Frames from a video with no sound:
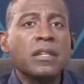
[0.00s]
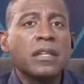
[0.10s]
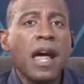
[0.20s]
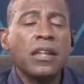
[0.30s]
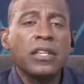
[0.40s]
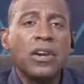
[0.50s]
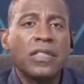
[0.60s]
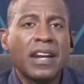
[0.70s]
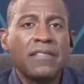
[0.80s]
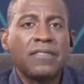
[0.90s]
to not only know
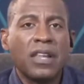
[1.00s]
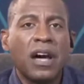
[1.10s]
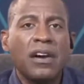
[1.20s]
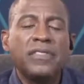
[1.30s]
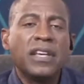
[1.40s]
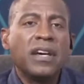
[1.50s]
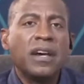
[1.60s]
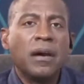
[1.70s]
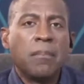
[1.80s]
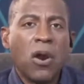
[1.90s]
that I've loved
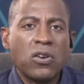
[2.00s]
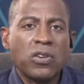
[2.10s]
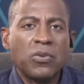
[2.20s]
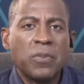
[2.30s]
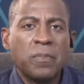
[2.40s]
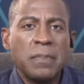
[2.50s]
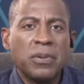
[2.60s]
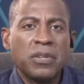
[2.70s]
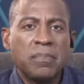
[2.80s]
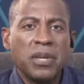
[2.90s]
partnering with
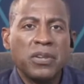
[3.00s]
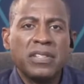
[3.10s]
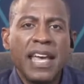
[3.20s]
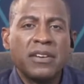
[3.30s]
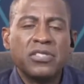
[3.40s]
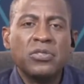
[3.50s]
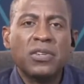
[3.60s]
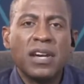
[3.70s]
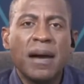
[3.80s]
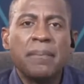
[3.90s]
people to build now
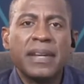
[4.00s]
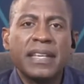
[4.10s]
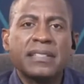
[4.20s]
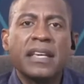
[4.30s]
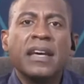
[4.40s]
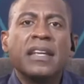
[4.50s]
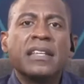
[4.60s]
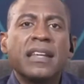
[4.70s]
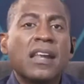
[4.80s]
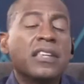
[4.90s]
two companies,
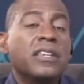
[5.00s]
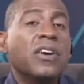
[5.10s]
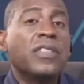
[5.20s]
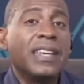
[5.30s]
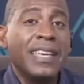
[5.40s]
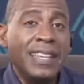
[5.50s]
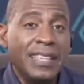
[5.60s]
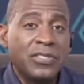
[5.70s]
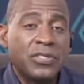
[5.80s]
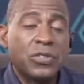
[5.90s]
to not only know that
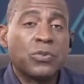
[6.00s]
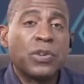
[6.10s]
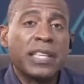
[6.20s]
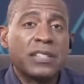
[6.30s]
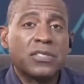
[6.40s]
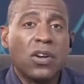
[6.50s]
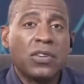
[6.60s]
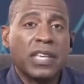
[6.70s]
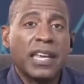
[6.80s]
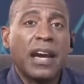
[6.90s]
it is thrilling as
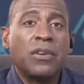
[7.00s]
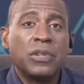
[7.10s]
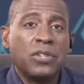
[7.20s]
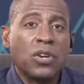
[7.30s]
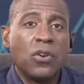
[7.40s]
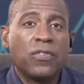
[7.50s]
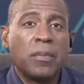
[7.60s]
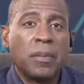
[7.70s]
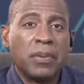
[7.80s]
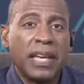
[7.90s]
all get out when you go
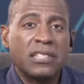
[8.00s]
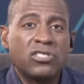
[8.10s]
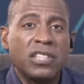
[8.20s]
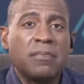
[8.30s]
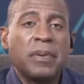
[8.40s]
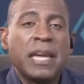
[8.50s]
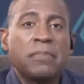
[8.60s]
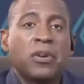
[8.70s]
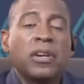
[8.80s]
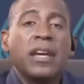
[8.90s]
from a blank sheet of
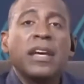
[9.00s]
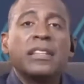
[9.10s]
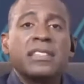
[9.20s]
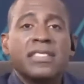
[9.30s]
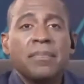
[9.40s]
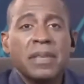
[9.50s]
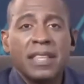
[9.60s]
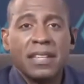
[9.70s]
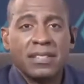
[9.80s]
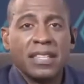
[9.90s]
paper to
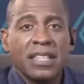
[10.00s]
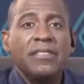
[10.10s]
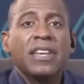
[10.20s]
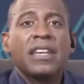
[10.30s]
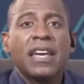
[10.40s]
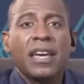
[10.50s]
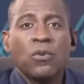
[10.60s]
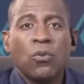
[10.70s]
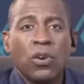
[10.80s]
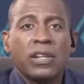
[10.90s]
something that is living
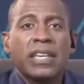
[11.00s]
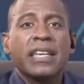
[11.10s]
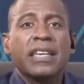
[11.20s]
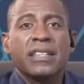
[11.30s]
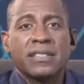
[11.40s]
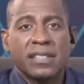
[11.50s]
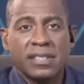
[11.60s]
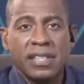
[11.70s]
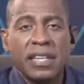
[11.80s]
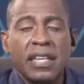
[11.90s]
and working and
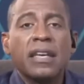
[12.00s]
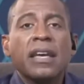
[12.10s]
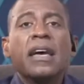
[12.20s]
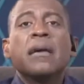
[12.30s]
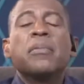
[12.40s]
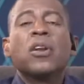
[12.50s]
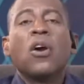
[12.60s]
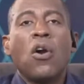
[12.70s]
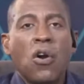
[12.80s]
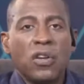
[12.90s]
succeeding, but
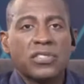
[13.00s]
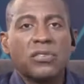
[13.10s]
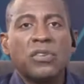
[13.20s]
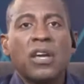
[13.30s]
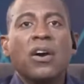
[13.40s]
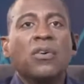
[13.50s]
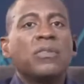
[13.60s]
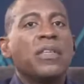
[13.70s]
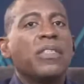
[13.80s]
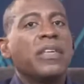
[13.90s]
also
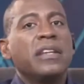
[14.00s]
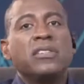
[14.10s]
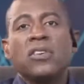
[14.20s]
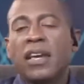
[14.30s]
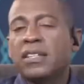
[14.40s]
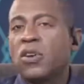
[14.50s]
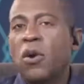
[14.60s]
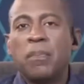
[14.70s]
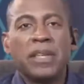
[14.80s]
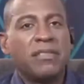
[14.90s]
know that I
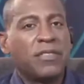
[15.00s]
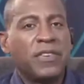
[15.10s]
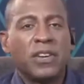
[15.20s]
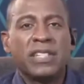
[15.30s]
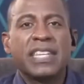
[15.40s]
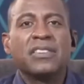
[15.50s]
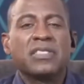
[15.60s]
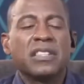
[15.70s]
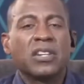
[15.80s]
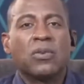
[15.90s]
don't believe the fairy
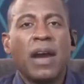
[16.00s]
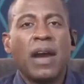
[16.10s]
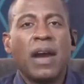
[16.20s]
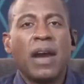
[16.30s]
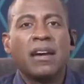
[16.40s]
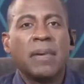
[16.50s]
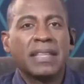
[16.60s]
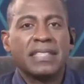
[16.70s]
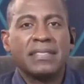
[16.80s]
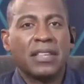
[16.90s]
tales that they're writing
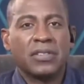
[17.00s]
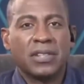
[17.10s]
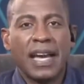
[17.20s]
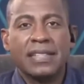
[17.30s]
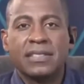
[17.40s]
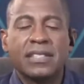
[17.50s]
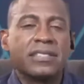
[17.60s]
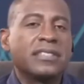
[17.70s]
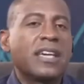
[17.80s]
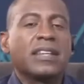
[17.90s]
about these other guys
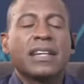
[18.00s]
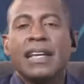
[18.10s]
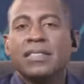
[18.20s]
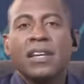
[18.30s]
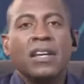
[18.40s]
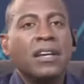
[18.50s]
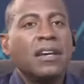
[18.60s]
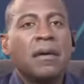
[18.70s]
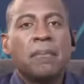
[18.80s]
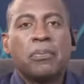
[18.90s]
because these other guys
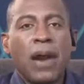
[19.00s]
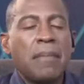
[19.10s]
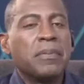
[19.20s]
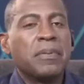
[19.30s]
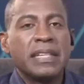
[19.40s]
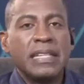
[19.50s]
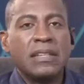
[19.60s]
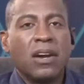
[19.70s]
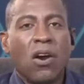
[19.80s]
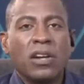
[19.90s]

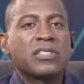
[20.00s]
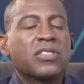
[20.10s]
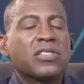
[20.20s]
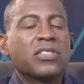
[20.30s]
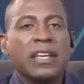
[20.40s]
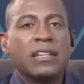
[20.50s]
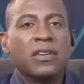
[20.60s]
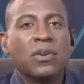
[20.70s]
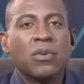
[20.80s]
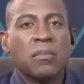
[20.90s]
probably aren't starting
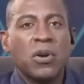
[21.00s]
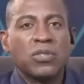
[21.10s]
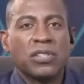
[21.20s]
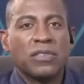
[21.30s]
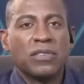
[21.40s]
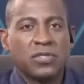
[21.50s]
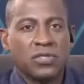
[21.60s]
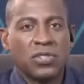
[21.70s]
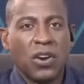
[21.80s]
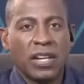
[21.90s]
where most of us are
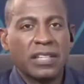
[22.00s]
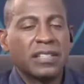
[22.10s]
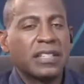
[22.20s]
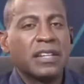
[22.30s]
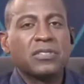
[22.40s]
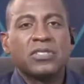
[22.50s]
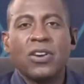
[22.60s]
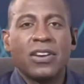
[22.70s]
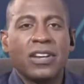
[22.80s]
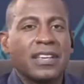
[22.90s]
starting. They are
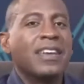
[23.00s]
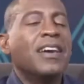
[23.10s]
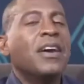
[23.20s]
starting